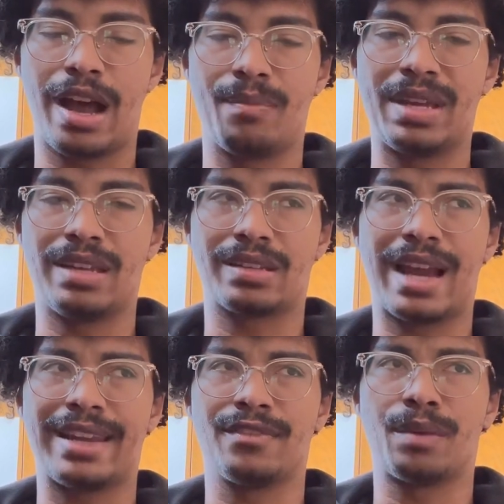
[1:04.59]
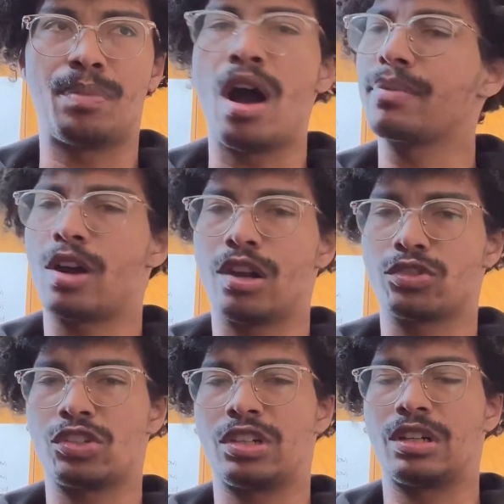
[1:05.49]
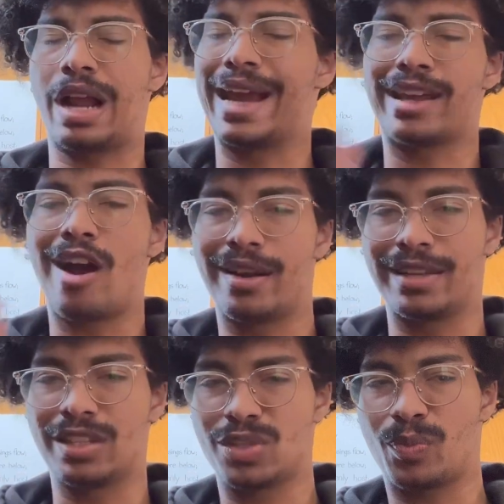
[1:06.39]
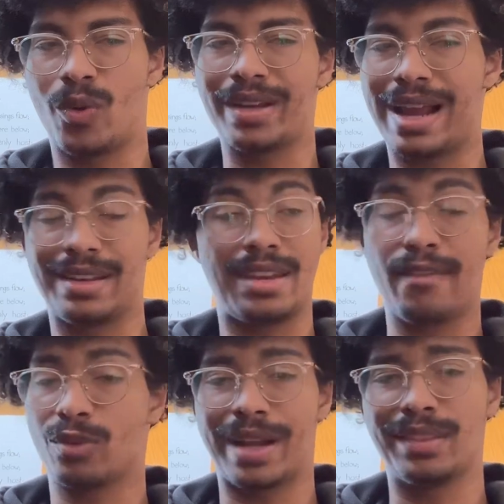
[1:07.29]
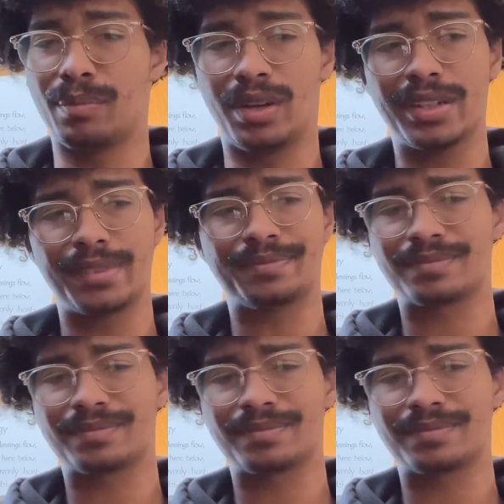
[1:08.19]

being kind of a pop culture icon at this point. I'd never read the book.